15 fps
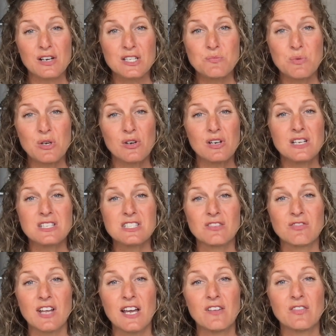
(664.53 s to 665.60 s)
experience of
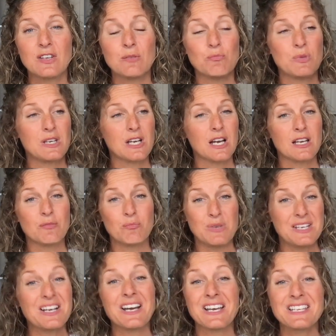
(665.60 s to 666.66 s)
life
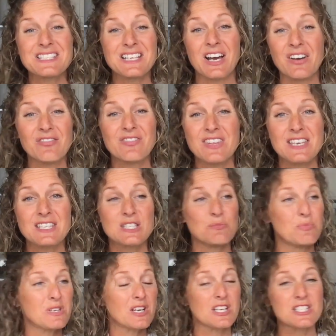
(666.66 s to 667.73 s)
because of this and
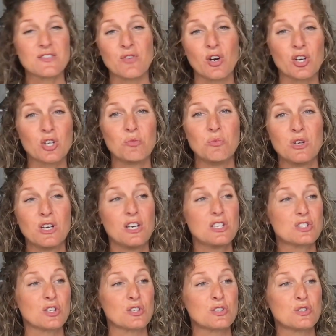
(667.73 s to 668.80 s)
because of our community
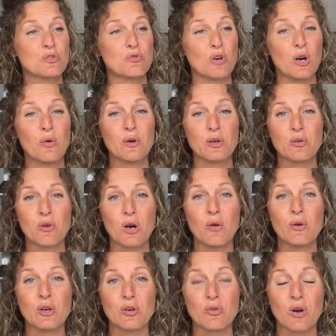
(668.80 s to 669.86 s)
starts to grow and grow
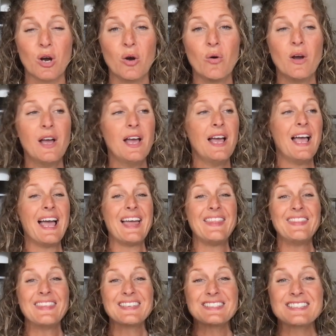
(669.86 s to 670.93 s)
and grow,
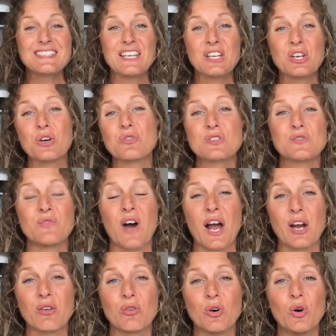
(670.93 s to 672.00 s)
and this thing goes
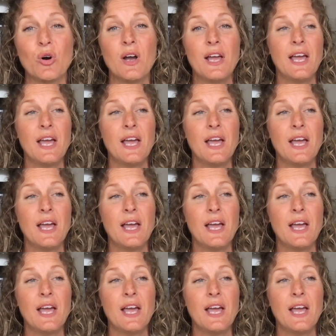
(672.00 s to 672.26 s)
viral.